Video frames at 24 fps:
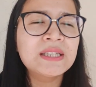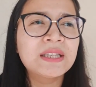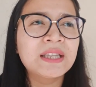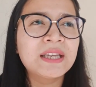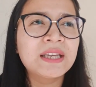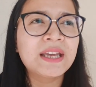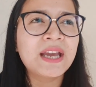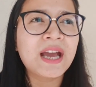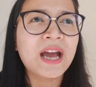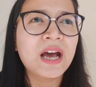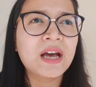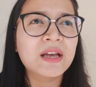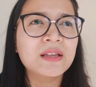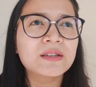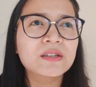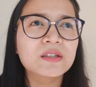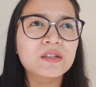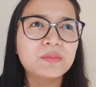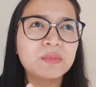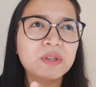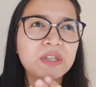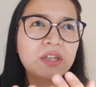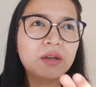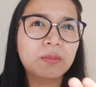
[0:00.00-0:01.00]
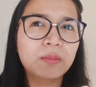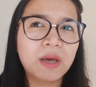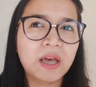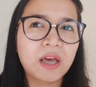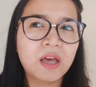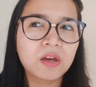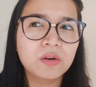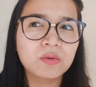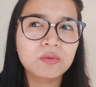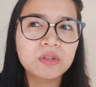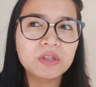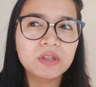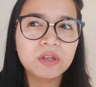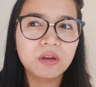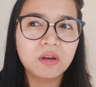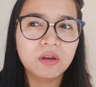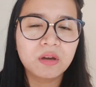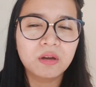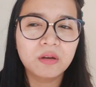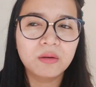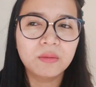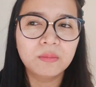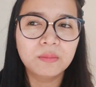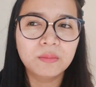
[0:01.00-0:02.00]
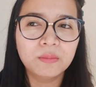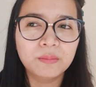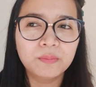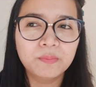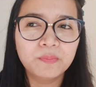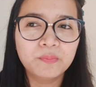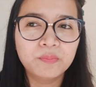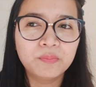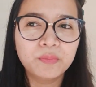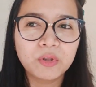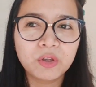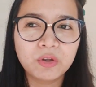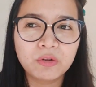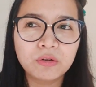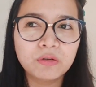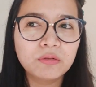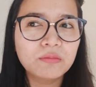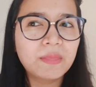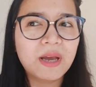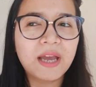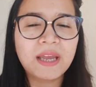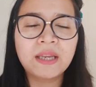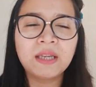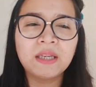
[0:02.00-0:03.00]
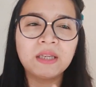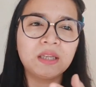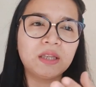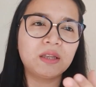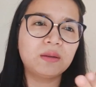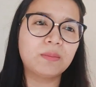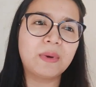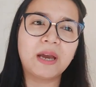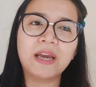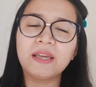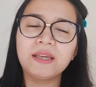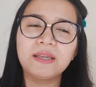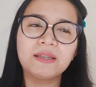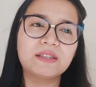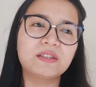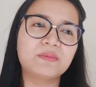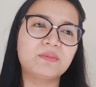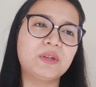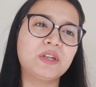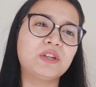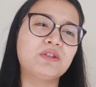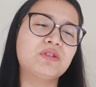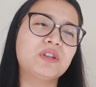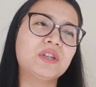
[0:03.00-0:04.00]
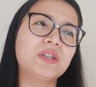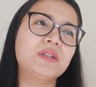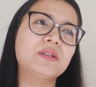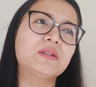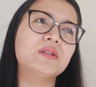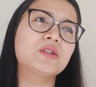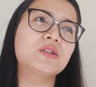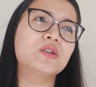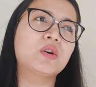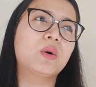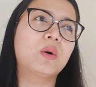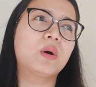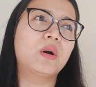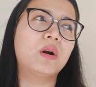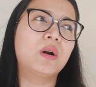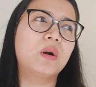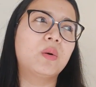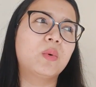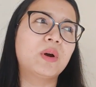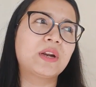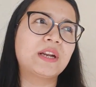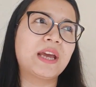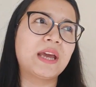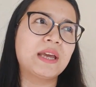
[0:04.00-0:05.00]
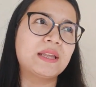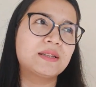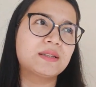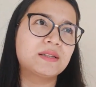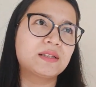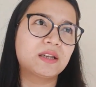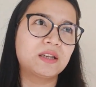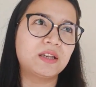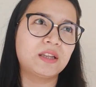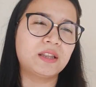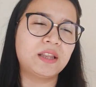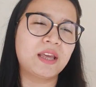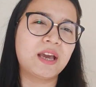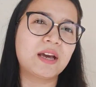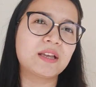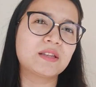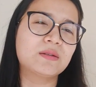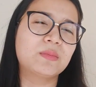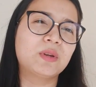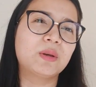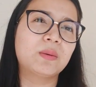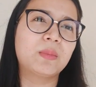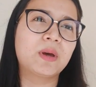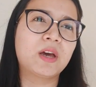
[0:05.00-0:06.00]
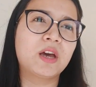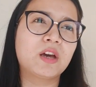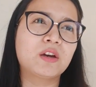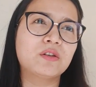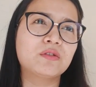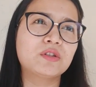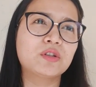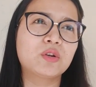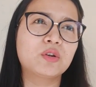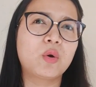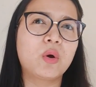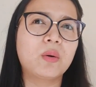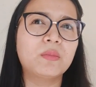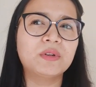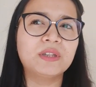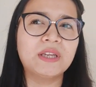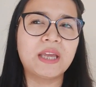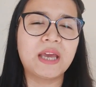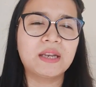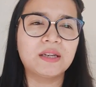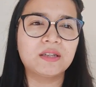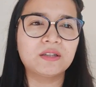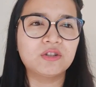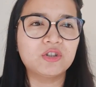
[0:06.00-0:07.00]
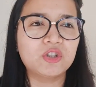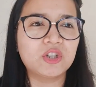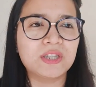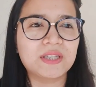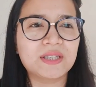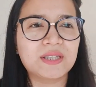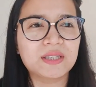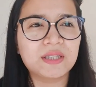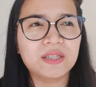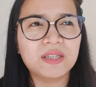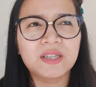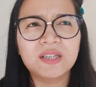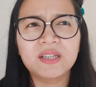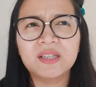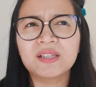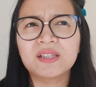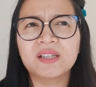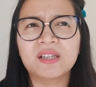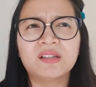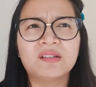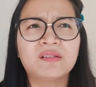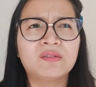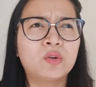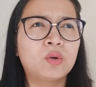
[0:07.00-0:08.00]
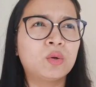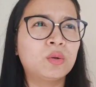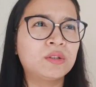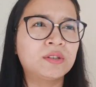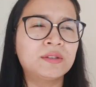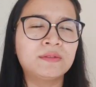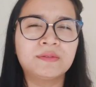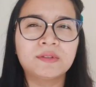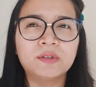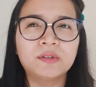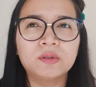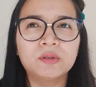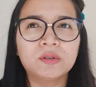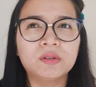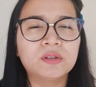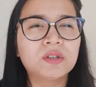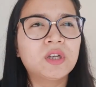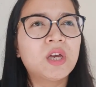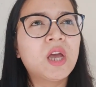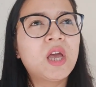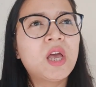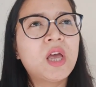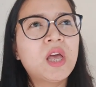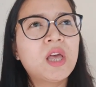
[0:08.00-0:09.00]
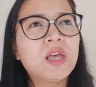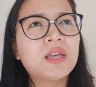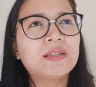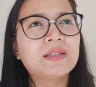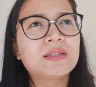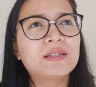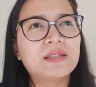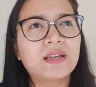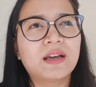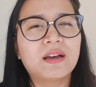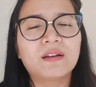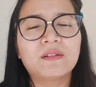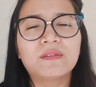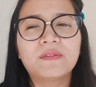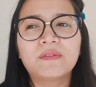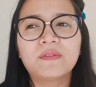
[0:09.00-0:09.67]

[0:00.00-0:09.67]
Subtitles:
They asked me about my experience or what I had studied. They asked me about common analgesics and cold and flu stuff.